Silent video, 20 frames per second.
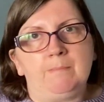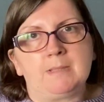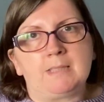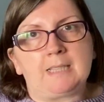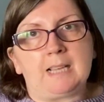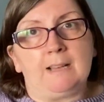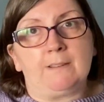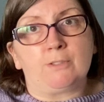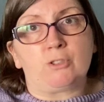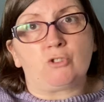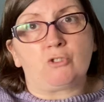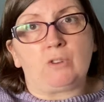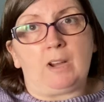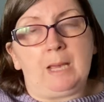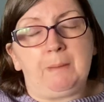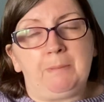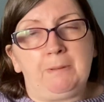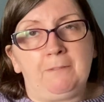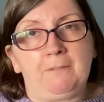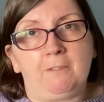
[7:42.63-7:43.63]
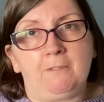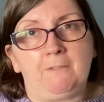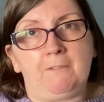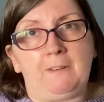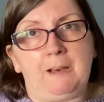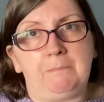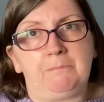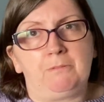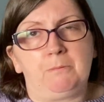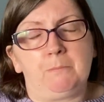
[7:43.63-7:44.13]
self-striping from
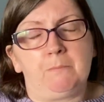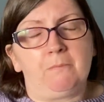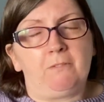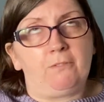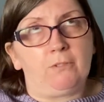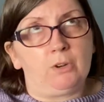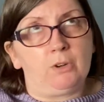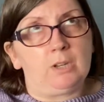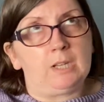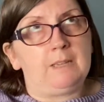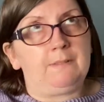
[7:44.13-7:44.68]
Fab Funky